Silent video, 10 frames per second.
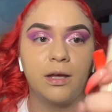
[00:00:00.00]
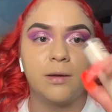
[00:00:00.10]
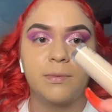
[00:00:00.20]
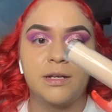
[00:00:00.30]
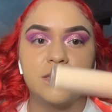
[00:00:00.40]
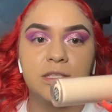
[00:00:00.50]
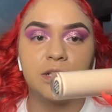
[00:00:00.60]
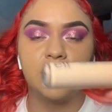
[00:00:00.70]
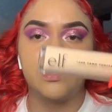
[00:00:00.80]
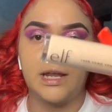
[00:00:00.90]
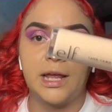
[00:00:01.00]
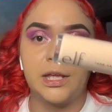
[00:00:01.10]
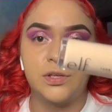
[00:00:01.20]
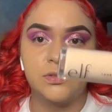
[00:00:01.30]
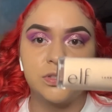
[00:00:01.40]
Concealer that I
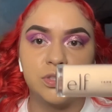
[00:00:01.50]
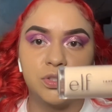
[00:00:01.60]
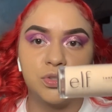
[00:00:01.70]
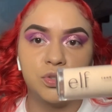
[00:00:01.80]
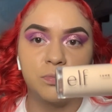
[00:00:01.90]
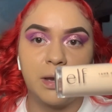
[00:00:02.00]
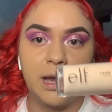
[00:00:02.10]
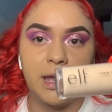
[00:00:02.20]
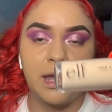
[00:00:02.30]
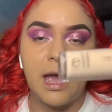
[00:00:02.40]
used to do my